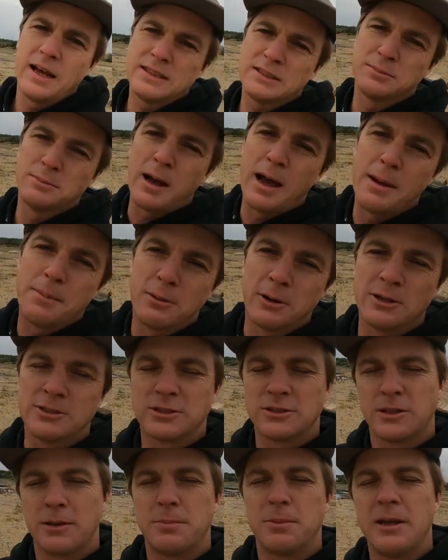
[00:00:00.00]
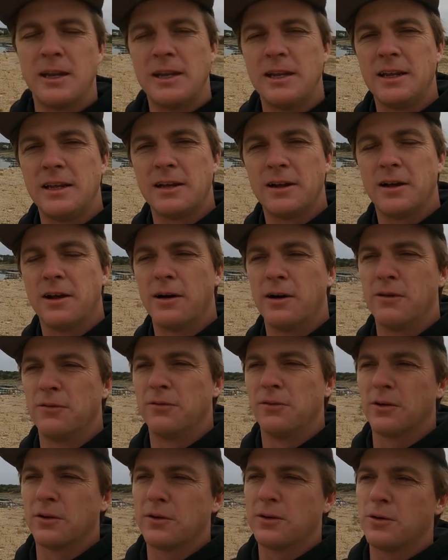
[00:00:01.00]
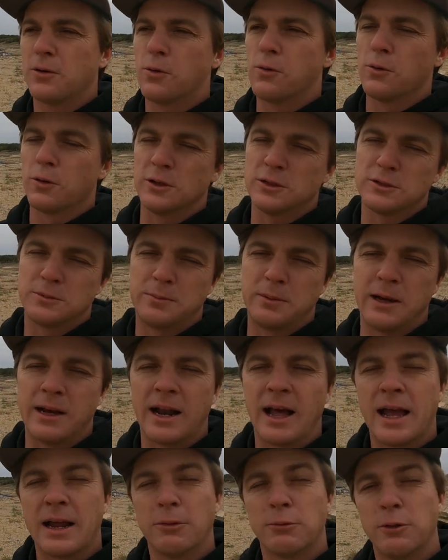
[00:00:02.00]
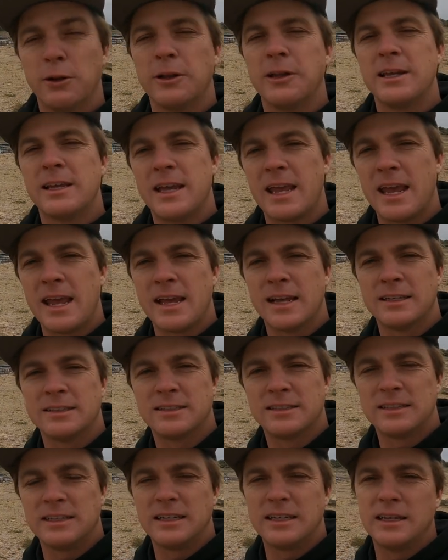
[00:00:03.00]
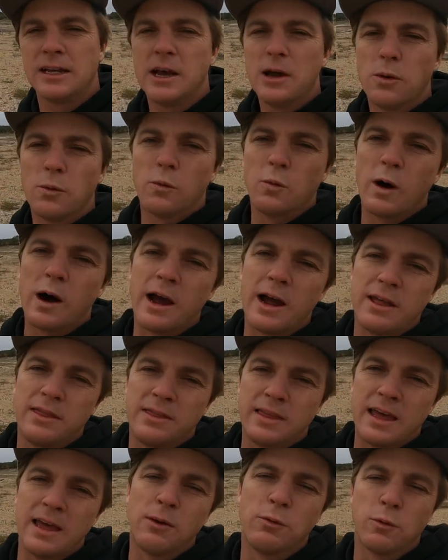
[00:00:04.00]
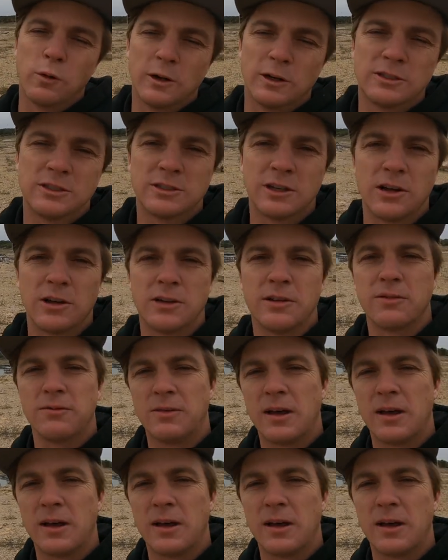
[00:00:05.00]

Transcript: That's my personal opinion, of course, but I really can see why they were a solid